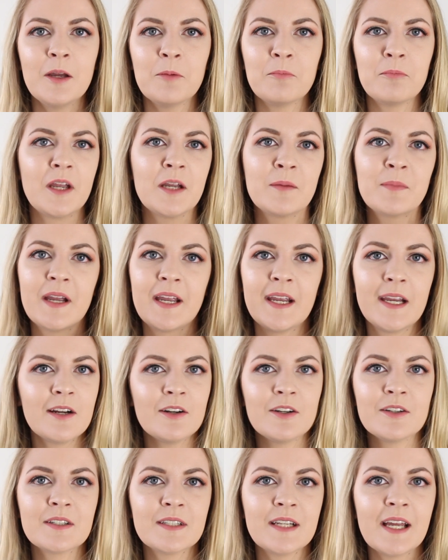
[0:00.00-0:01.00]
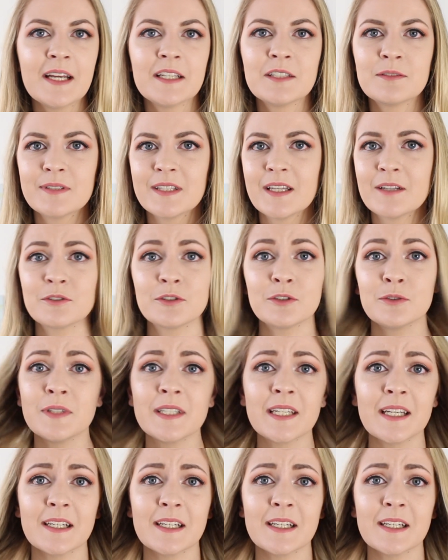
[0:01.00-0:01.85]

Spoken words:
make my hair look nice without doing